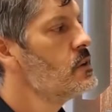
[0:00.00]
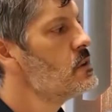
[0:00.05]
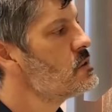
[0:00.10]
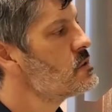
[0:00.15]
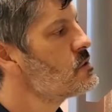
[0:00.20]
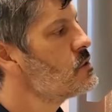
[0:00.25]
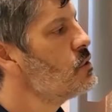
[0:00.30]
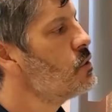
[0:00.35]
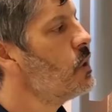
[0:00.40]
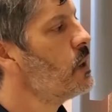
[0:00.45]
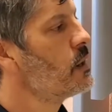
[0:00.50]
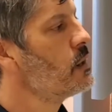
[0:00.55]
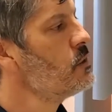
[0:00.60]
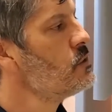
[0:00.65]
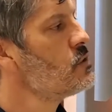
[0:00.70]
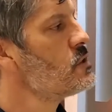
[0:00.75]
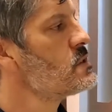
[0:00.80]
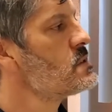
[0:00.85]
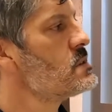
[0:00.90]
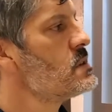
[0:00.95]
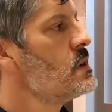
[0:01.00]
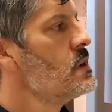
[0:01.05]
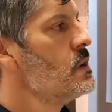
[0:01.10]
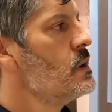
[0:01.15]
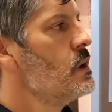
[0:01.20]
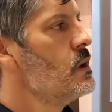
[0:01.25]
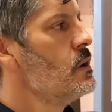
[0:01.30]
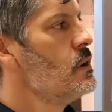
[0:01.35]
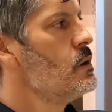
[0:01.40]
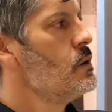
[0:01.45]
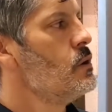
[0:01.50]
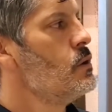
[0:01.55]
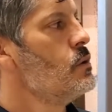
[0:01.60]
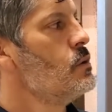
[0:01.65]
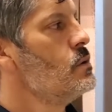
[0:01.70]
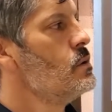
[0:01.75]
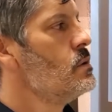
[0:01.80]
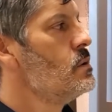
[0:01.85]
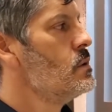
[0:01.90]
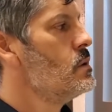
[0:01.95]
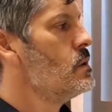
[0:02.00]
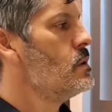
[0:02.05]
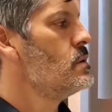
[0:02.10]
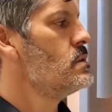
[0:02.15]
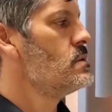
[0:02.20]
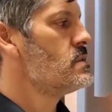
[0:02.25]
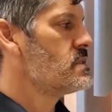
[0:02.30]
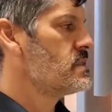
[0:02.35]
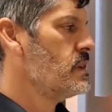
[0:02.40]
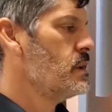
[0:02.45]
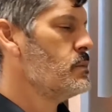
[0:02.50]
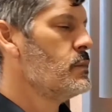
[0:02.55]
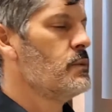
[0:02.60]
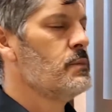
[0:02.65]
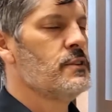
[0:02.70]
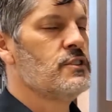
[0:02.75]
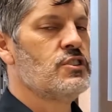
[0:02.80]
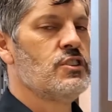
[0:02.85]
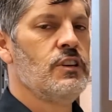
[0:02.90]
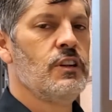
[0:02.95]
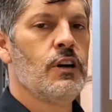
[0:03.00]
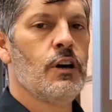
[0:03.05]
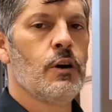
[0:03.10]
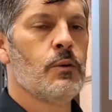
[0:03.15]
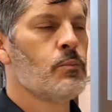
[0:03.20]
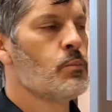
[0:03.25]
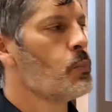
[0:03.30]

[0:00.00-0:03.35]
So I can just set my machine up,